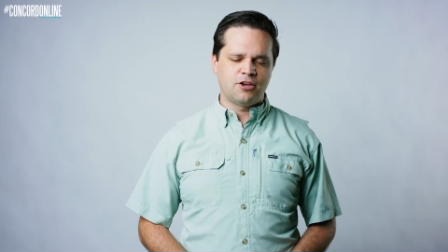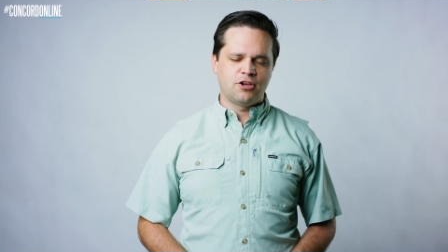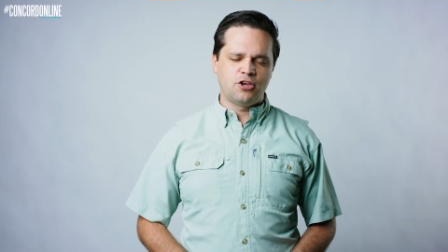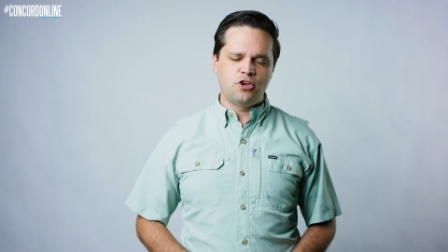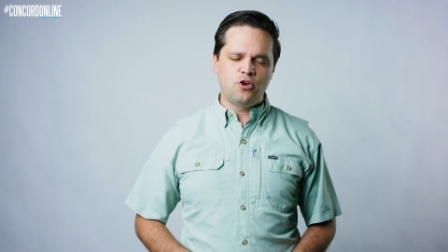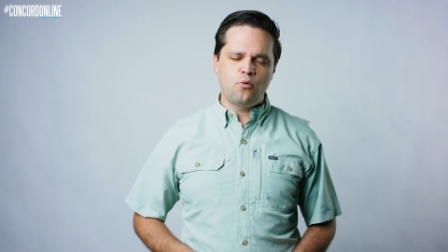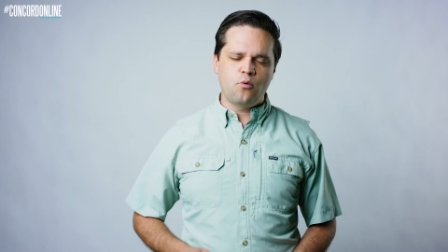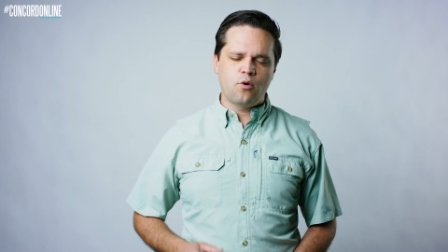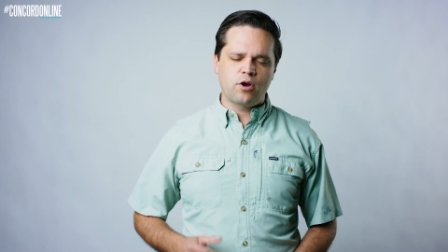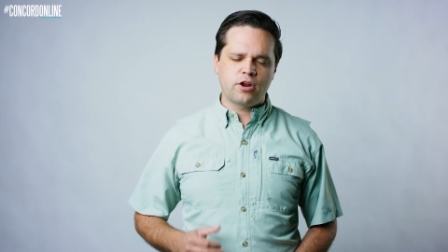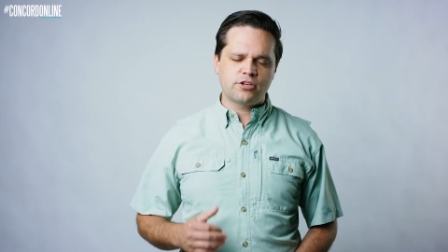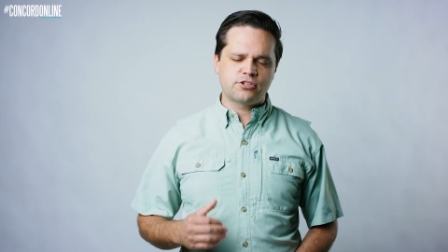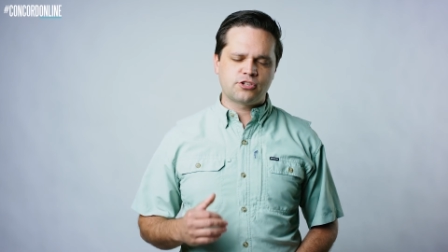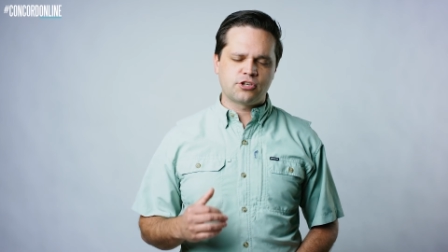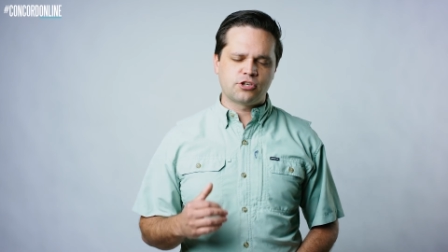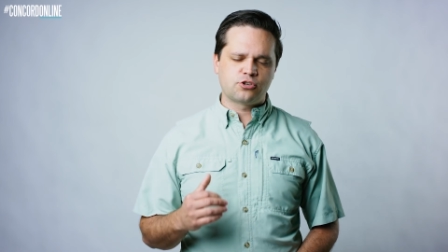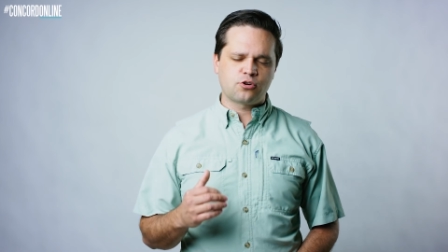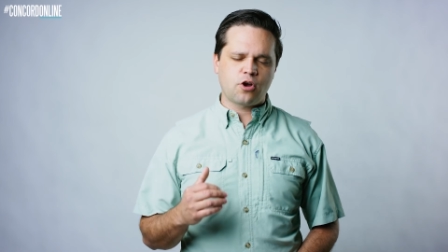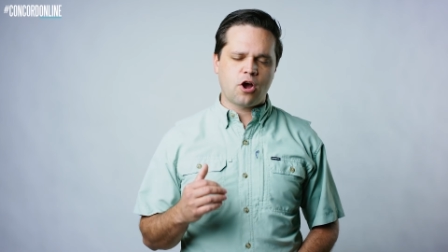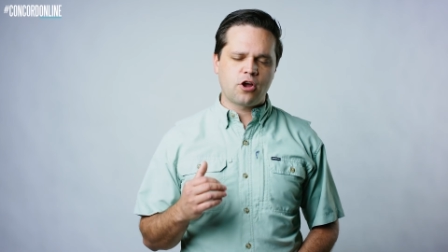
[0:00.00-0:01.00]
You want us
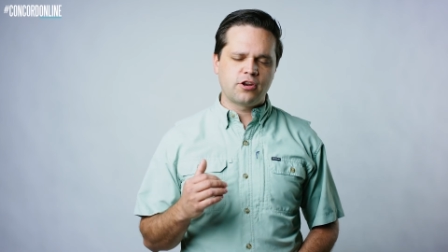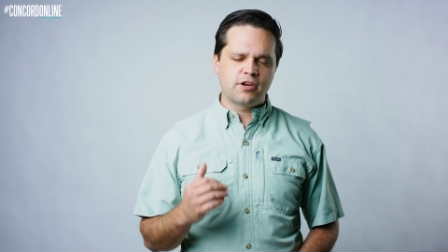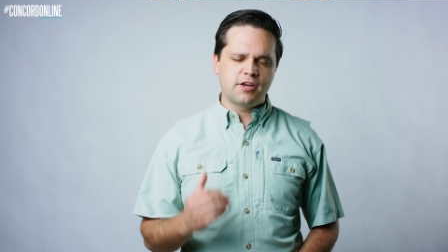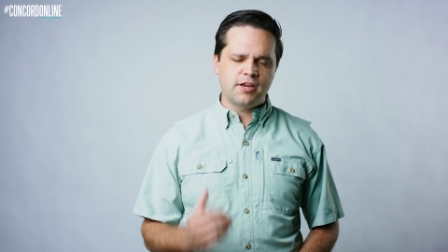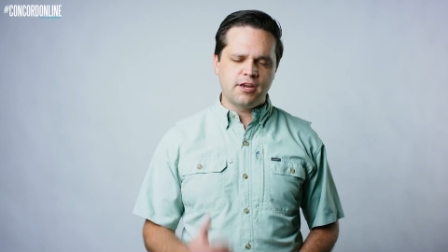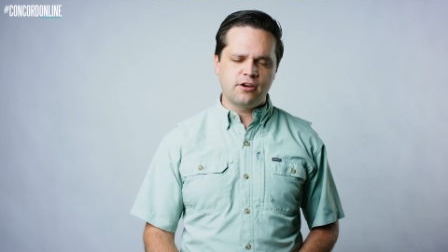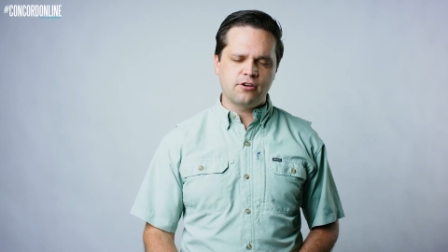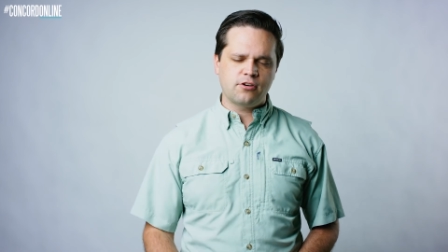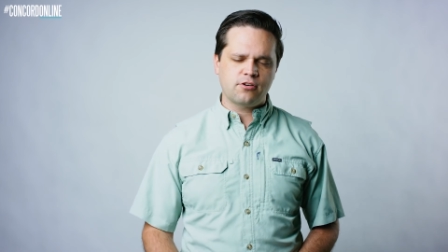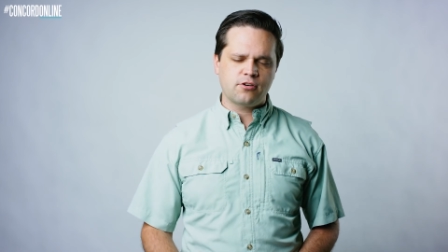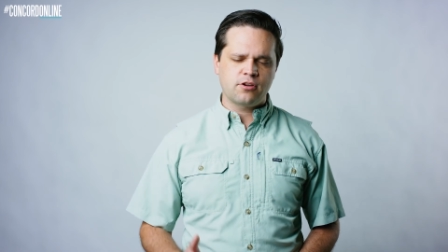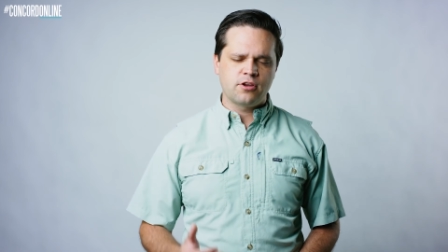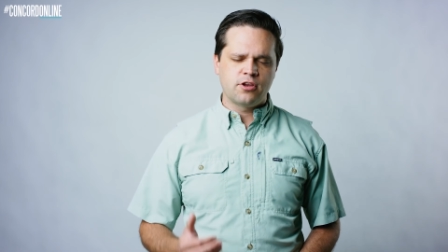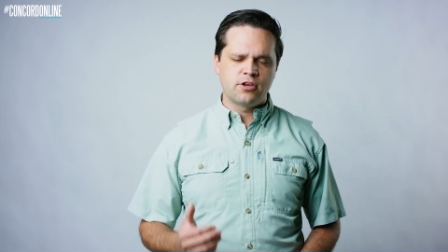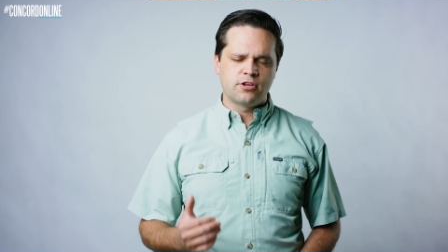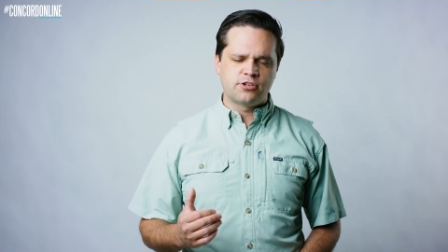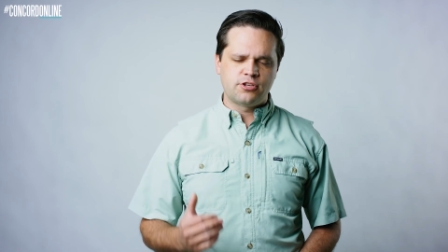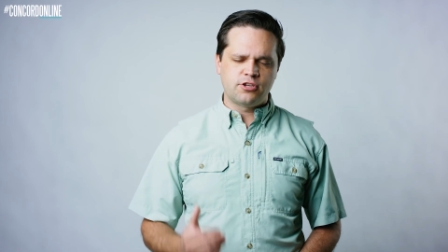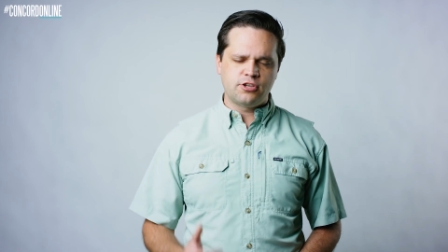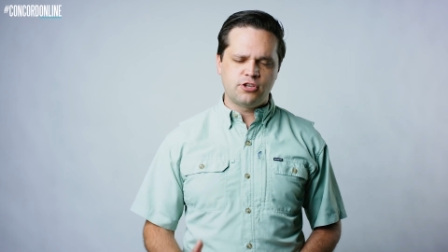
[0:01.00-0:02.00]
to draw near
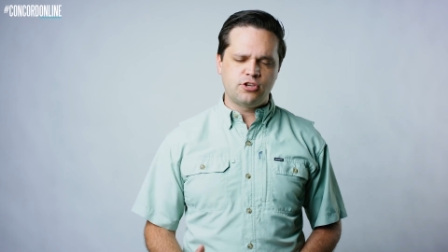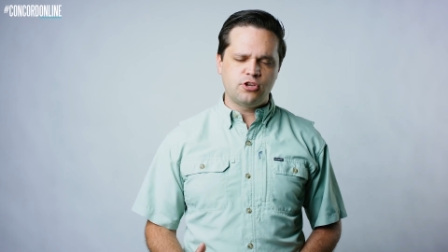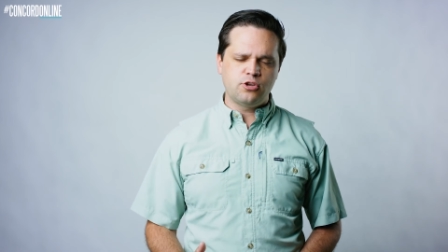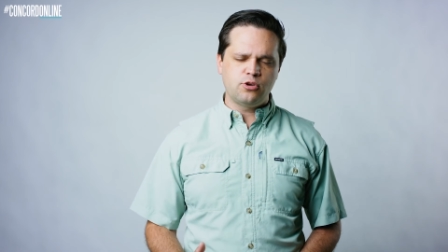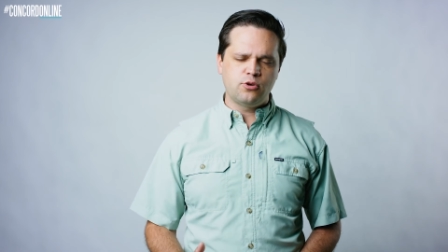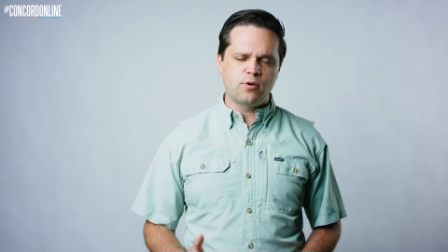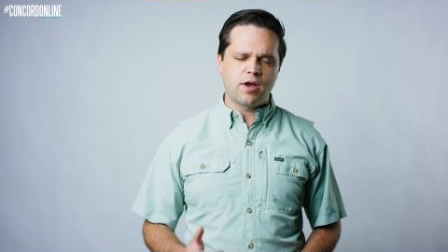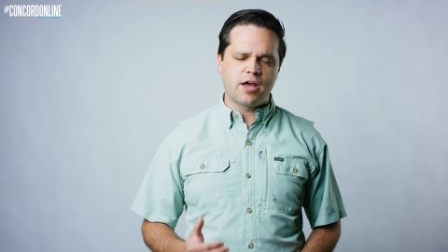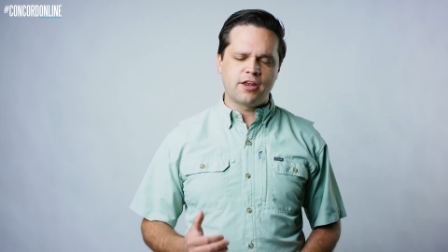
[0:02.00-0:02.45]
to you,